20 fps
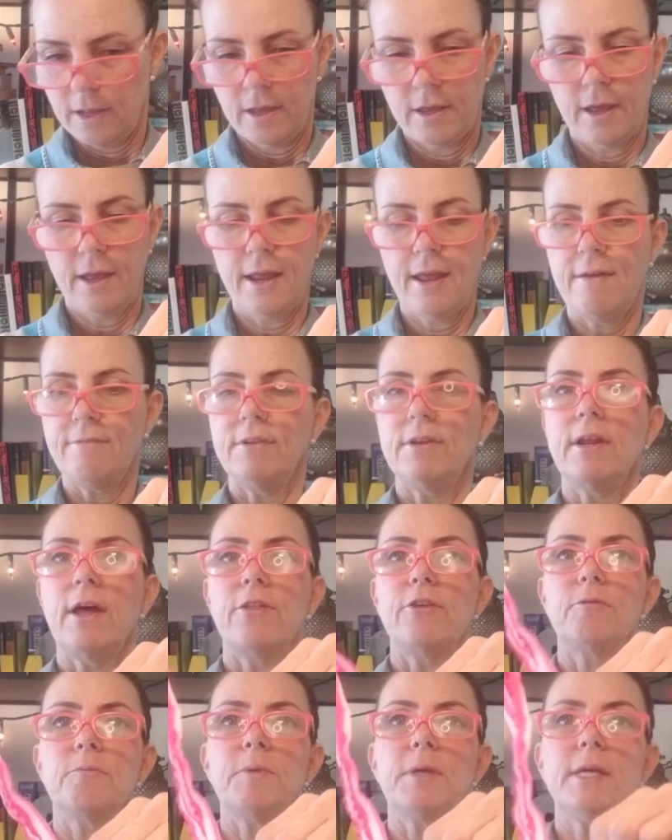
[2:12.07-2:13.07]
I have
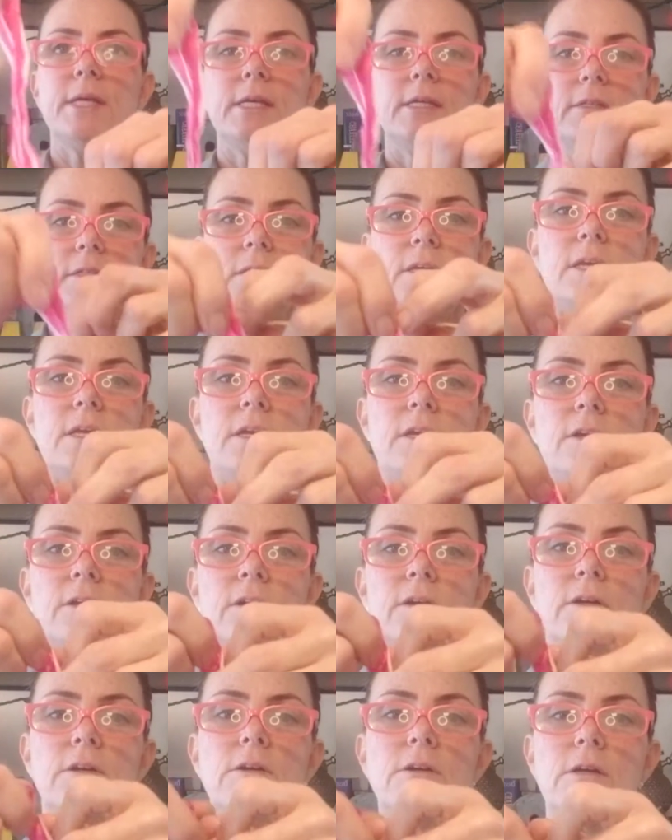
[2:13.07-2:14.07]
another piece
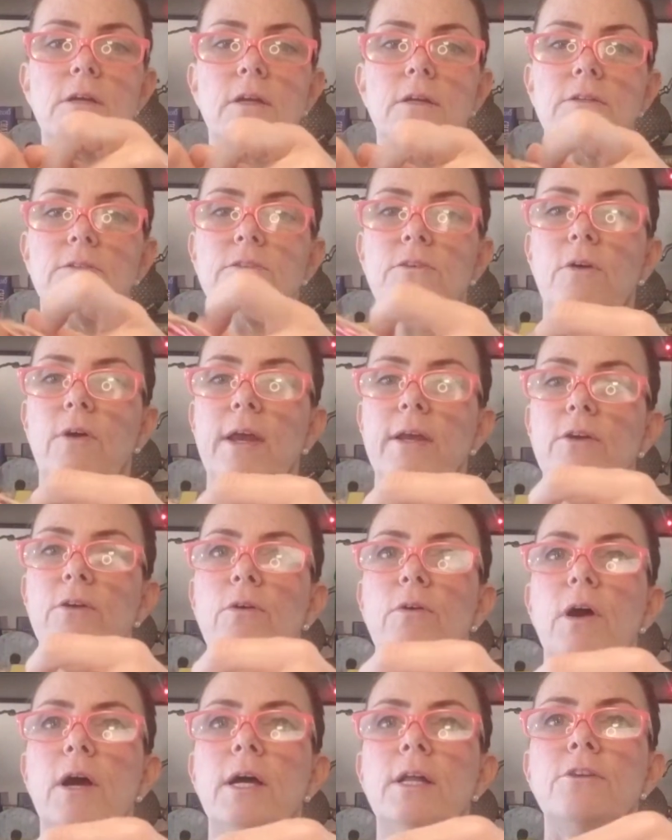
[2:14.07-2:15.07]
here. So I go
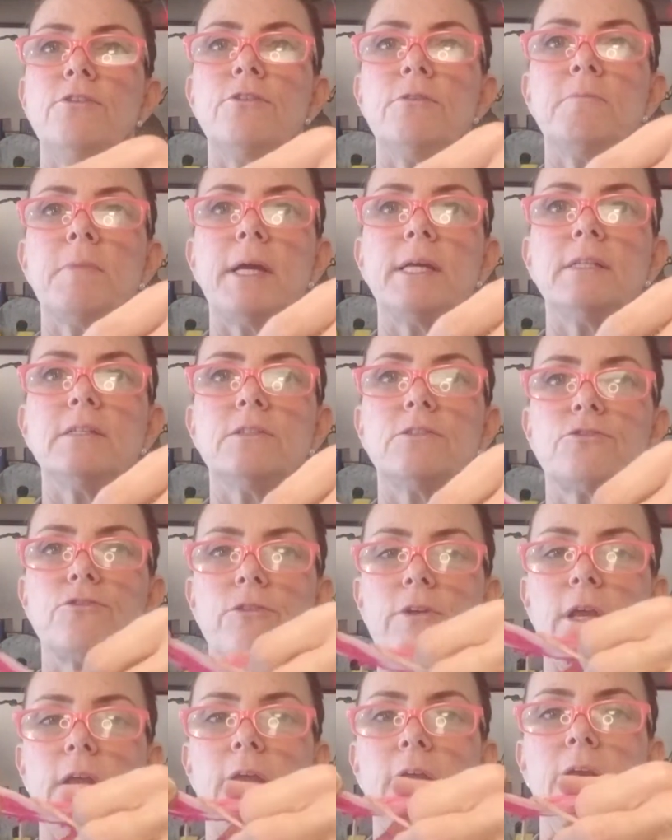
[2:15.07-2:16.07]
under my
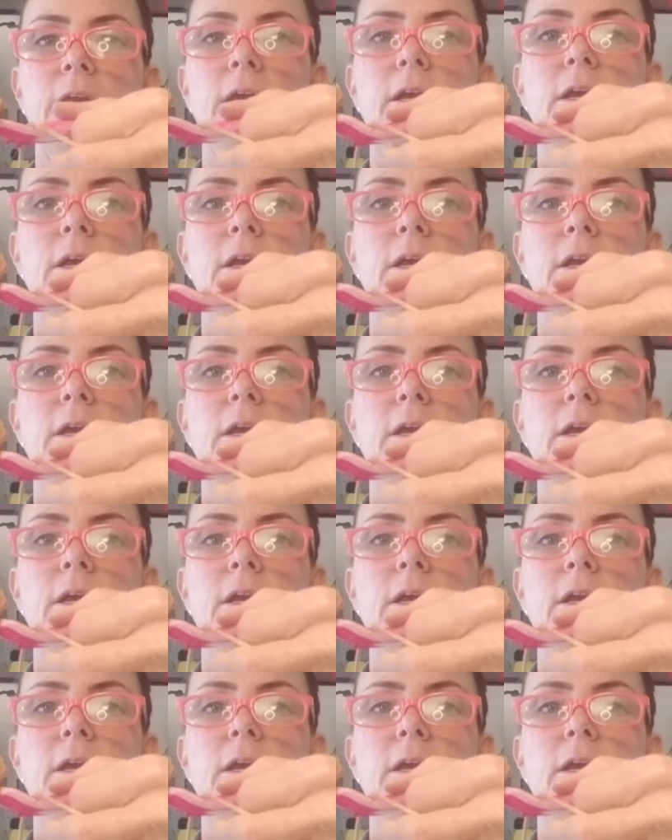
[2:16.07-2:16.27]
string